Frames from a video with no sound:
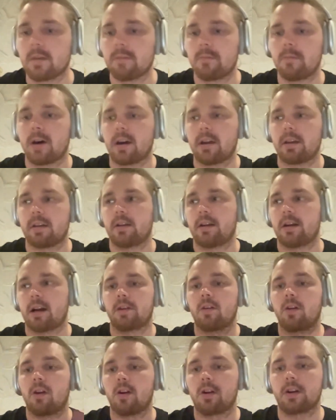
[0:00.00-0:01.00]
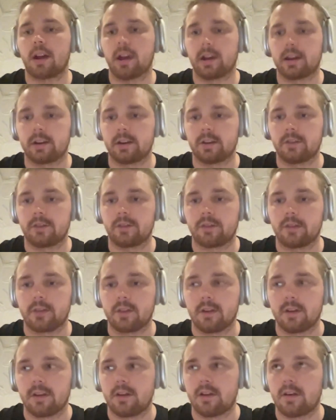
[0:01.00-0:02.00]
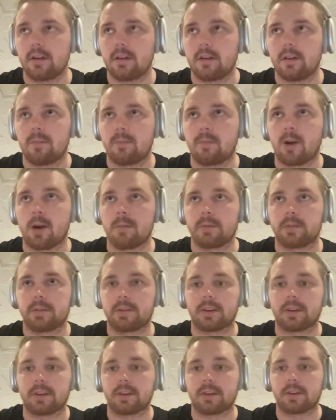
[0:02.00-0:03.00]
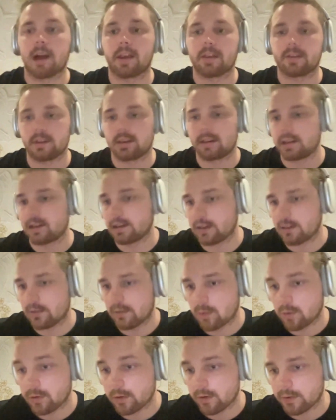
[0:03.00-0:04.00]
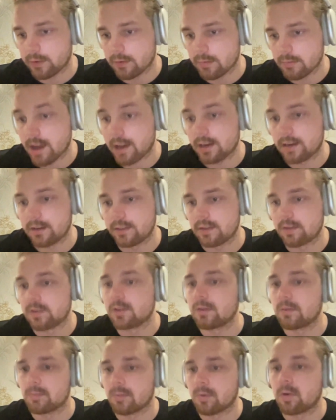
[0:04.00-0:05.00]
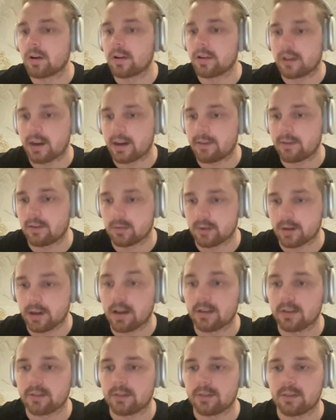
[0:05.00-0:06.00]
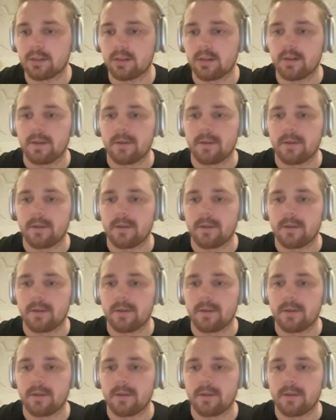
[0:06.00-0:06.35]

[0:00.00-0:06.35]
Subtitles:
But they're all kind of promising capacity orders of magnitude more than everyone else.